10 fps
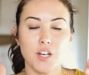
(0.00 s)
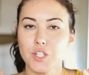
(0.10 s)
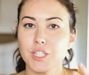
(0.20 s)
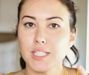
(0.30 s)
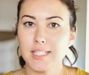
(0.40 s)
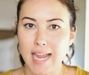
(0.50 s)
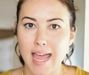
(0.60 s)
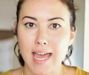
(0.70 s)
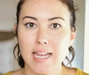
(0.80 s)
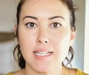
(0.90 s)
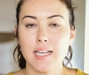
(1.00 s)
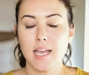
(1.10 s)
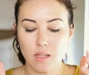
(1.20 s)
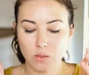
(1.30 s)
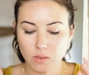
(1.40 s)
understand
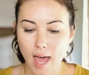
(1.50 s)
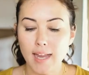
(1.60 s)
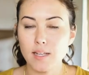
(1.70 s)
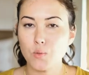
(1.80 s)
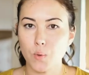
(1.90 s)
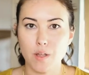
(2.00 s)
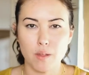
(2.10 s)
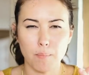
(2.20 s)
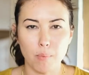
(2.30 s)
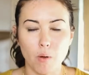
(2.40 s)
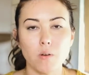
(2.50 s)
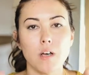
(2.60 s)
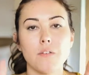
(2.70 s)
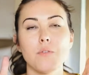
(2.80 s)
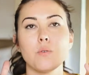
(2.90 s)
that that is where the
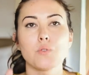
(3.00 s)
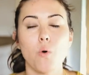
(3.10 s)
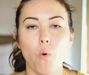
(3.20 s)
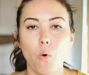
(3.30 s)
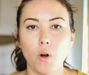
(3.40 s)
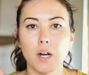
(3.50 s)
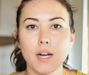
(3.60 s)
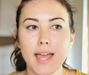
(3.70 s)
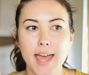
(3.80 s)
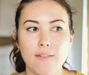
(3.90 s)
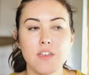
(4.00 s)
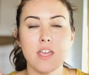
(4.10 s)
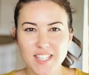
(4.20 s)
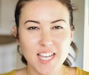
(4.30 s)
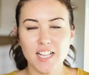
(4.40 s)
bulk of those core heavy
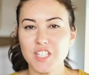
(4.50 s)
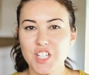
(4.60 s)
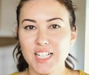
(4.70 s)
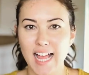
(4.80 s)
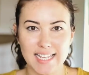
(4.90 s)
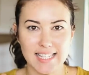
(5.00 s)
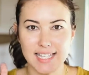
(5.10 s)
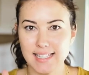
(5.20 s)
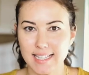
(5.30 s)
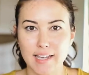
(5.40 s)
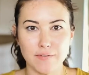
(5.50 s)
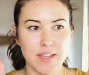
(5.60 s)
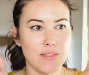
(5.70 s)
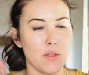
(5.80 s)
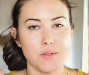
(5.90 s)
physiology classes lived
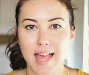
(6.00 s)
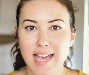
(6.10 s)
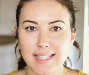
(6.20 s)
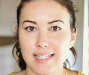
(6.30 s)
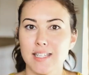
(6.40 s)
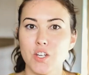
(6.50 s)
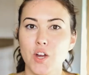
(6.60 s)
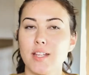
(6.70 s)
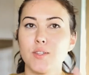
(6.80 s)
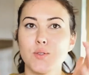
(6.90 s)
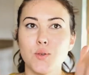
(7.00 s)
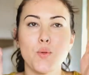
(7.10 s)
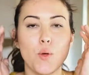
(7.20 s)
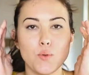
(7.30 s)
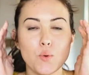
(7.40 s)
in those last 60 credits.
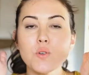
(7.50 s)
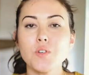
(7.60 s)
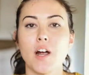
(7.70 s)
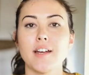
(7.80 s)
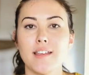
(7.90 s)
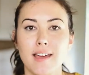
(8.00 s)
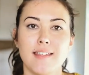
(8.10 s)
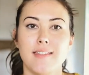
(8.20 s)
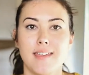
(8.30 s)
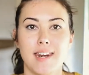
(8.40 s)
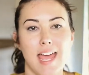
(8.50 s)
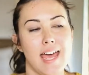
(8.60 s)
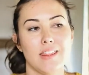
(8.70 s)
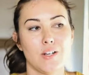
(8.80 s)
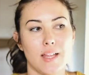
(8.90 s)
So schools are already kind of thinking
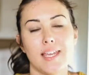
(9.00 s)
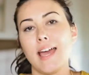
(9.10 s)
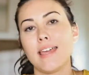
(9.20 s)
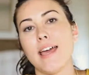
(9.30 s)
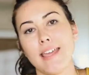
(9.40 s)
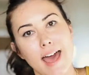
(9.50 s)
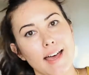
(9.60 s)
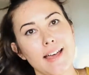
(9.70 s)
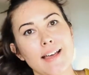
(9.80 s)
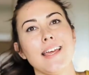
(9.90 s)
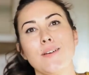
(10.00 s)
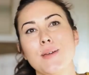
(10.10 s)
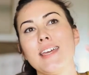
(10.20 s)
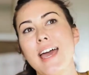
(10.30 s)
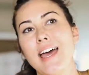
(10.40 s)
ahead. They're like, yeah. Like
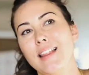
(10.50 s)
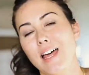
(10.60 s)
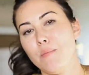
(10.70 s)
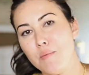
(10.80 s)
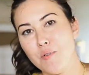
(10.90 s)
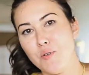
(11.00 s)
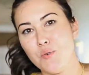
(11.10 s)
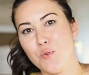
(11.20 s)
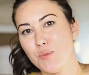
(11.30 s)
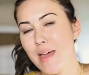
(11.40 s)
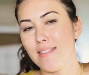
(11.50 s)
we get a lot of people who